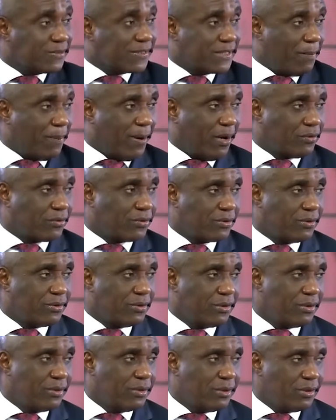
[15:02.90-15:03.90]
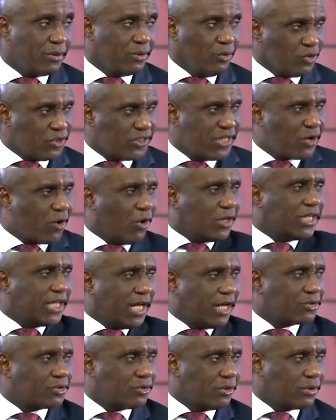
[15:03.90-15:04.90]
step out, you see God in
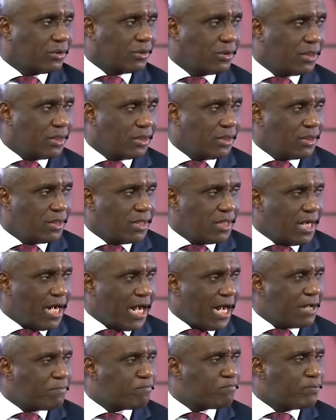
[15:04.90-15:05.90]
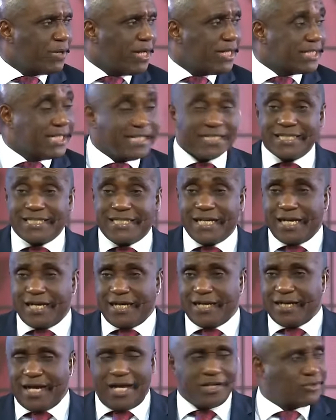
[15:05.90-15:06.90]
action. I pray this
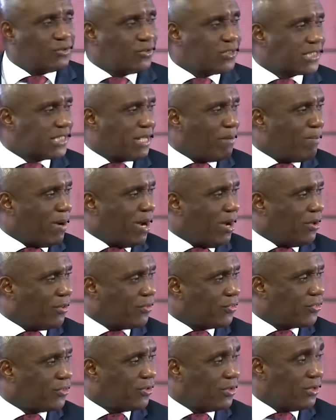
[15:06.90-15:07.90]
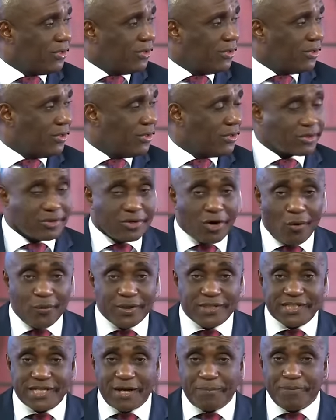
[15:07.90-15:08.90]
day, as you step out, God will
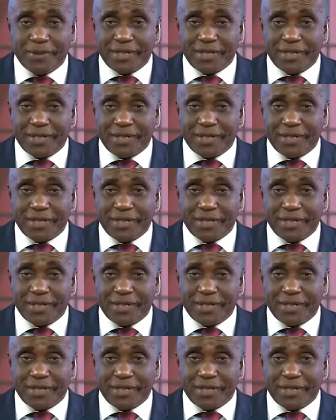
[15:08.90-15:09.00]
step